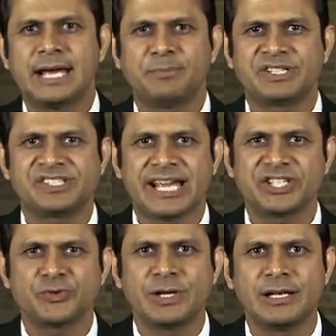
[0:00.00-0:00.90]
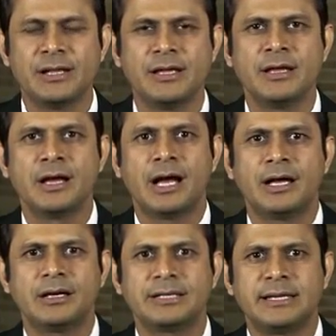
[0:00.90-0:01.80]
hypersexual,
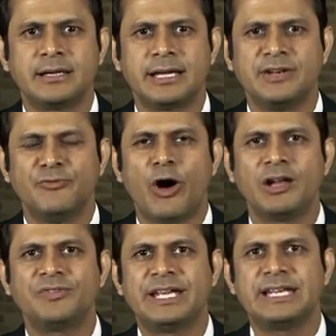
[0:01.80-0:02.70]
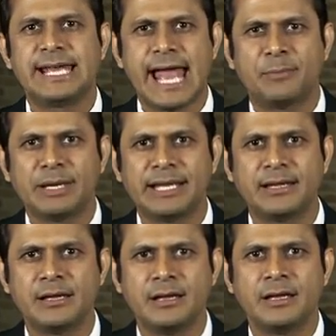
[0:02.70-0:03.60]
involved in
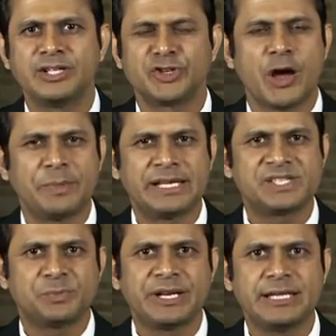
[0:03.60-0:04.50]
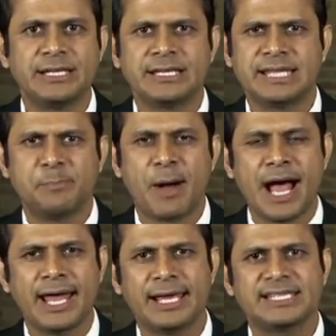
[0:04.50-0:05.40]
gambling, shopping spree. They
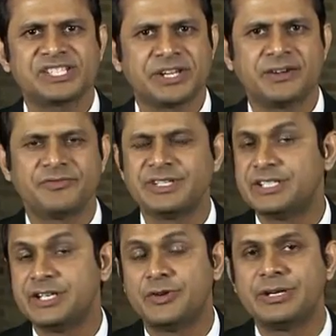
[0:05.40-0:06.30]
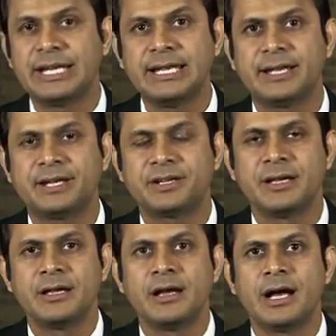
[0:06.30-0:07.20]
buy stuff which they don't need it.
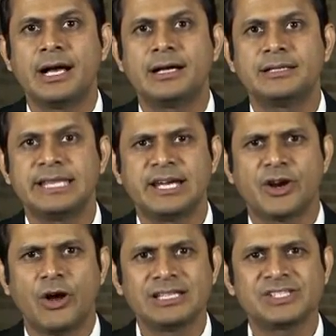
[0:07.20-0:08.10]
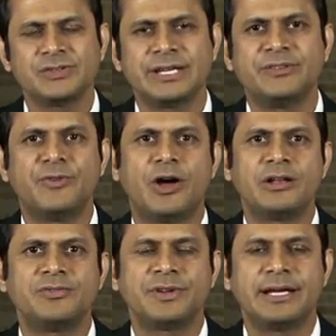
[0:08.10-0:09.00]
They are also
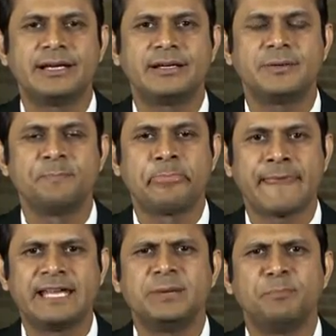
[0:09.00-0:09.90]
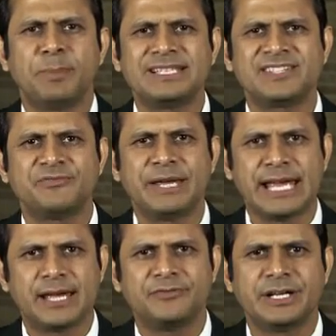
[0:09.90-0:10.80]
involved in impulsive
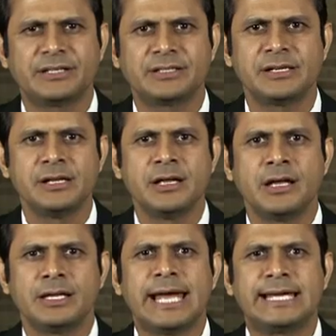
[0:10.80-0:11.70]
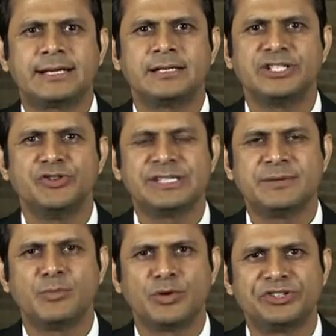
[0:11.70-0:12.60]
behavior like
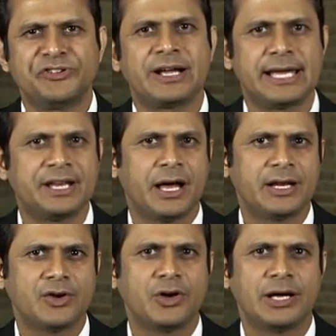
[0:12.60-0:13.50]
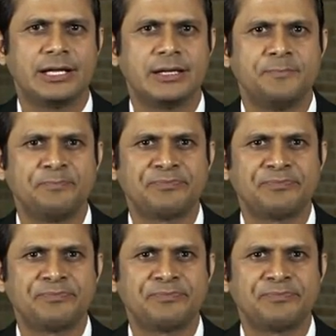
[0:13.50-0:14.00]
using more drug and alcohol.